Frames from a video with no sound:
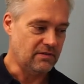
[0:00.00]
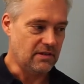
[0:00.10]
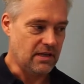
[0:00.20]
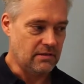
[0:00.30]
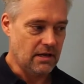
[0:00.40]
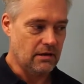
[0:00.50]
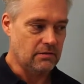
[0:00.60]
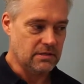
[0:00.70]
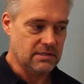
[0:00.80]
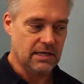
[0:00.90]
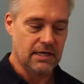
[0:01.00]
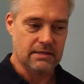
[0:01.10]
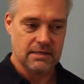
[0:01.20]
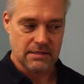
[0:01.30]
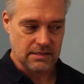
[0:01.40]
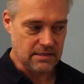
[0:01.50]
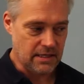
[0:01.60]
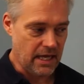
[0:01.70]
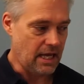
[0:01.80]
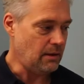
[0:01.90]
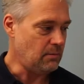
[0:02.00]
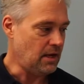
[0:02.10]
And then there on the side, there's his name,